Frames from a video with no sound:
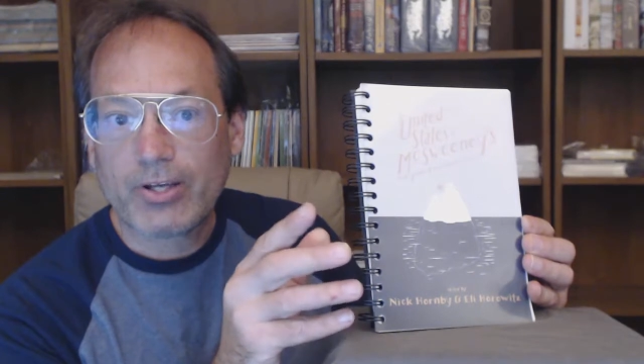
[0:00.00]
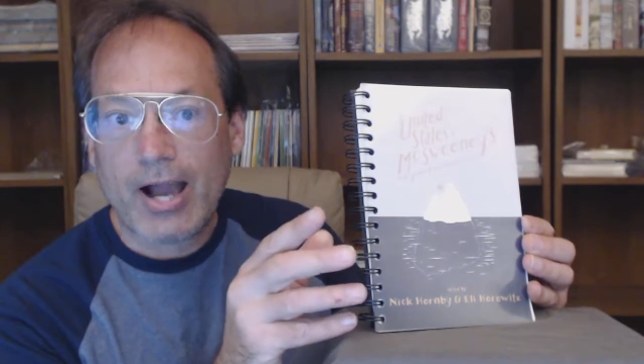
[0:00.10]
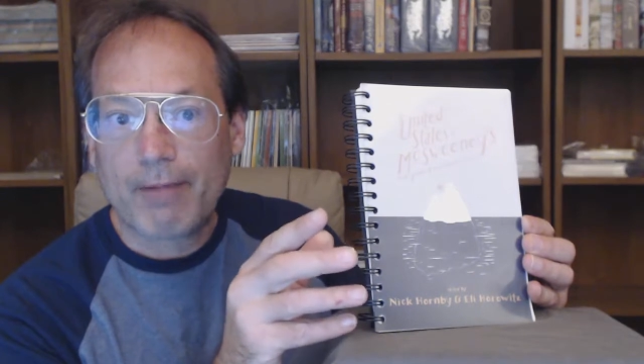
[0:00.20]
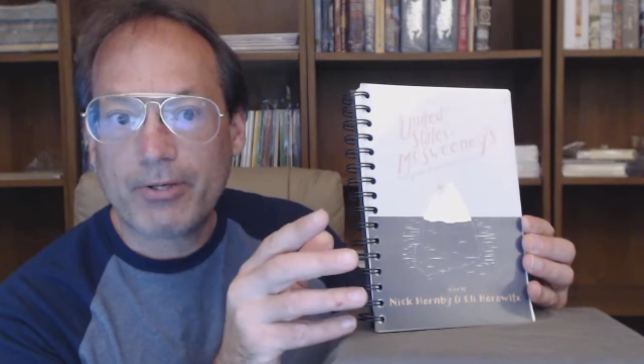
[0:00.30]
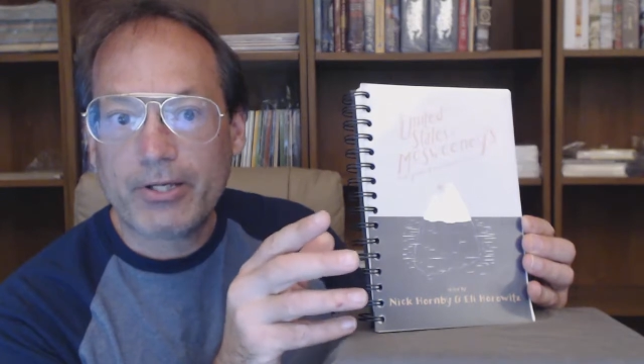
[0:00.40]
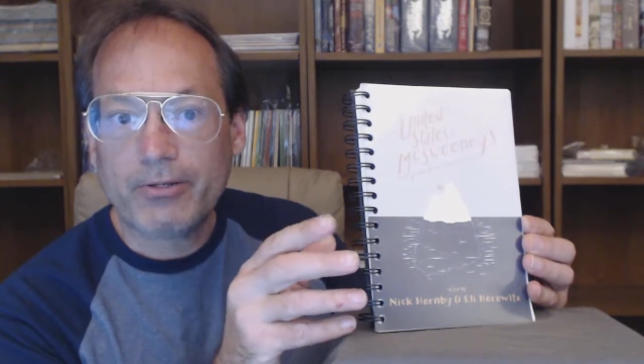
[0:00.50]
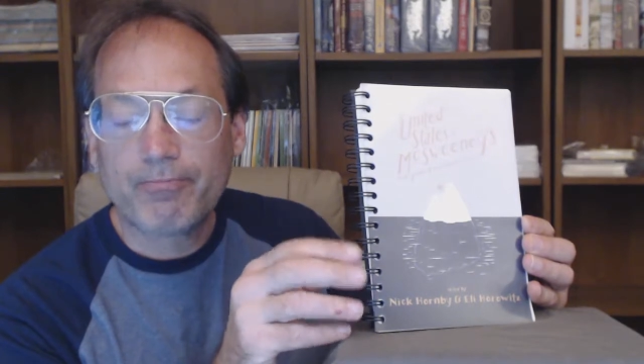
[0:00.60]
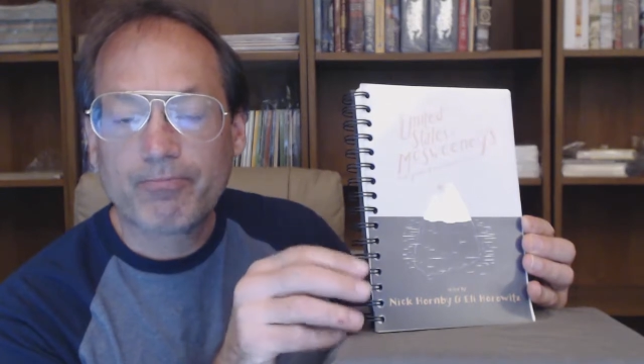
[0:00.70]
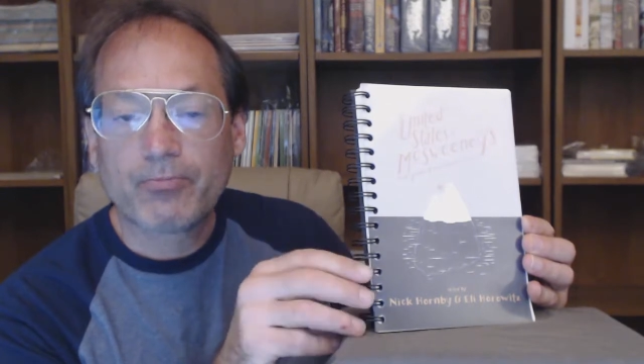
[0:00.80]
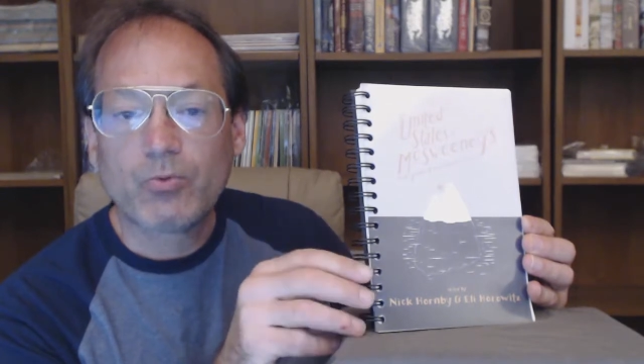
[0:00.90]
copy
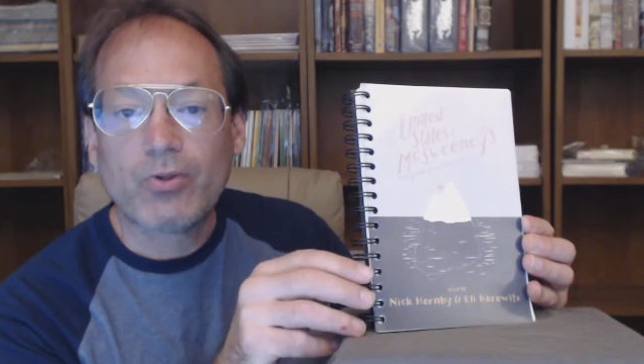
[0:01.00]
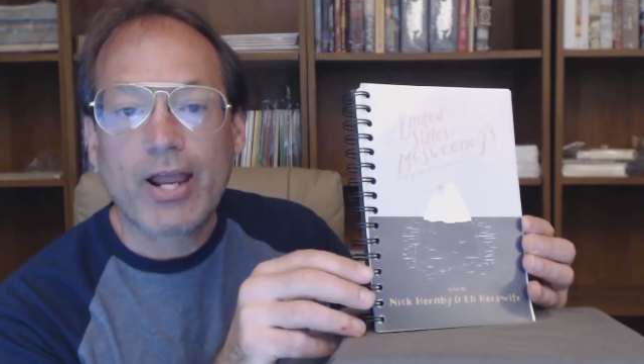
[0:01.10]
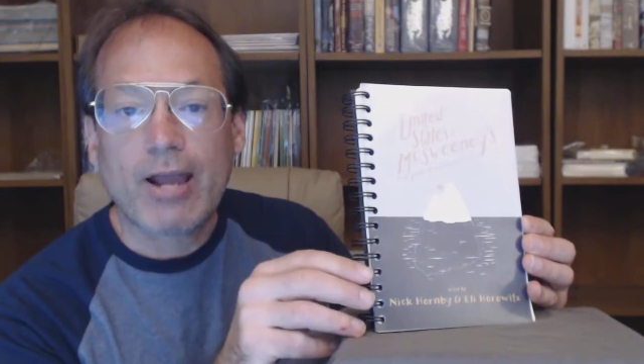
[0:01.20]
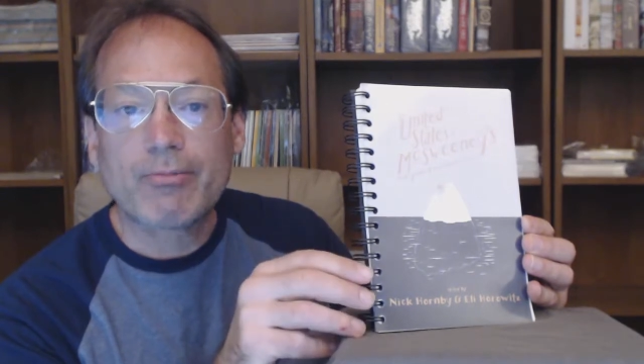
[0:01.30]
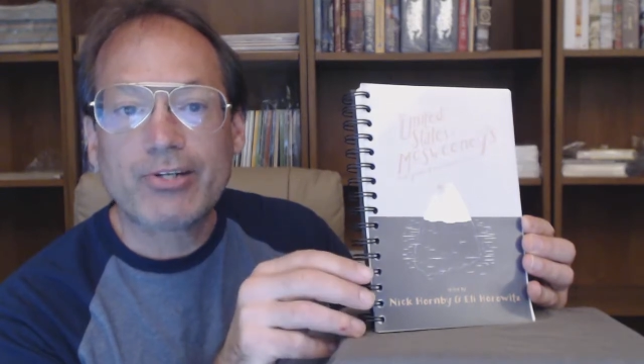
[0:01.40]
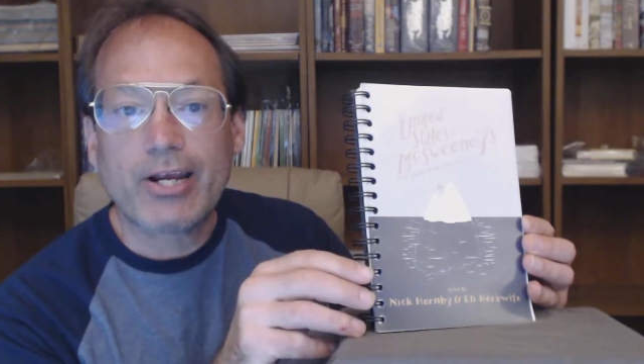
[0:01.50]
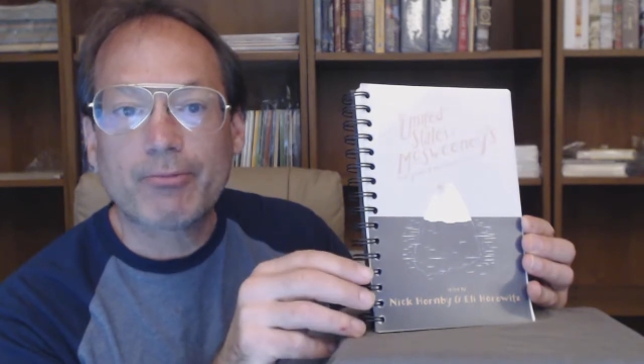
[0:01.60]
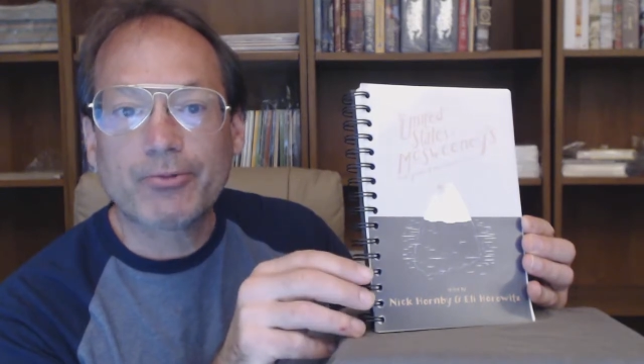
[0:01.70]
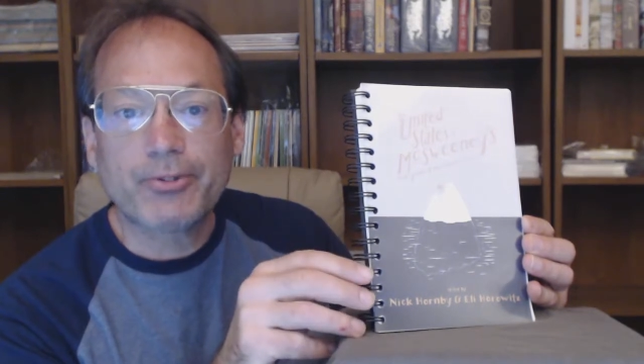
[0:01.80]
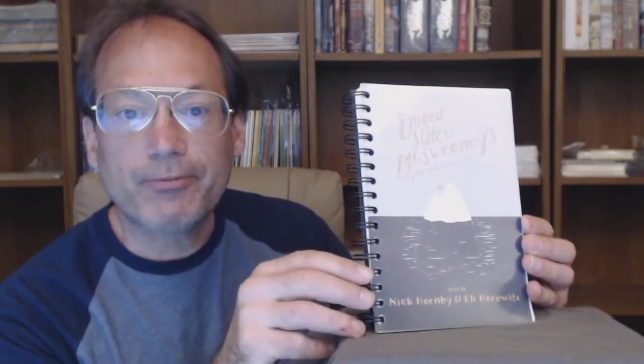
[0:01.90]
with Hamish
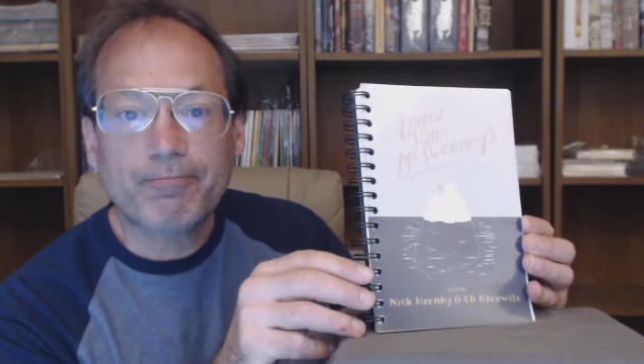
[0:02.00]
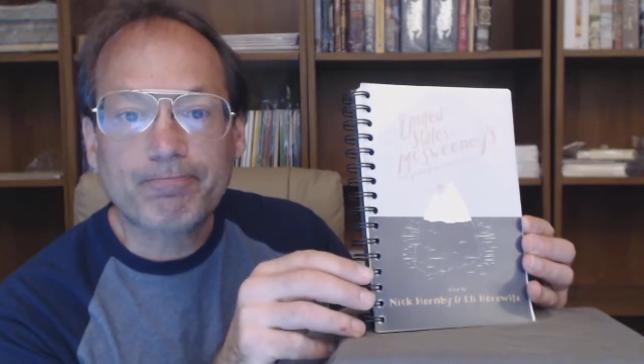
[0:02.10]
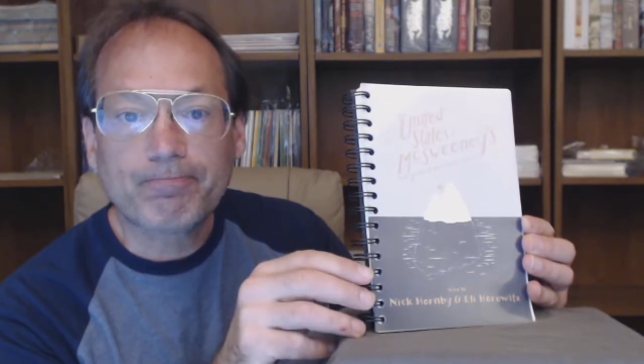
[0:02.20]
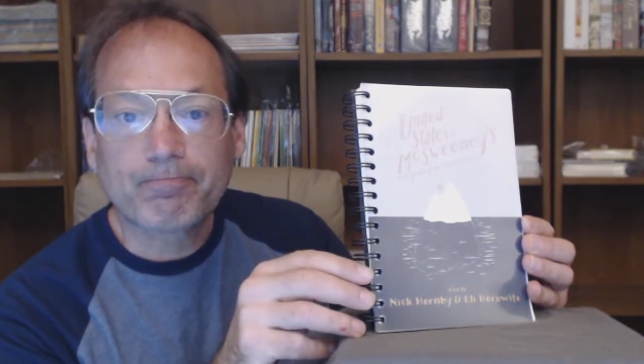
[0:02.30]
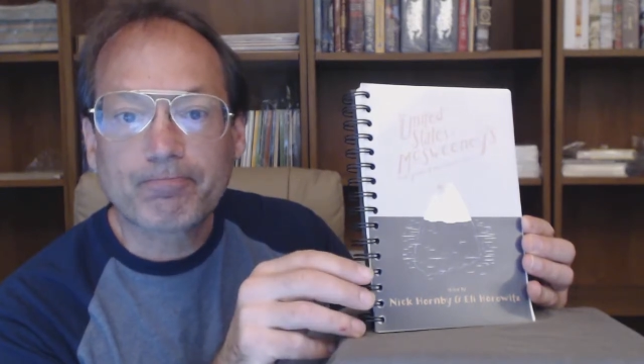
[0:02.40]
Hamilton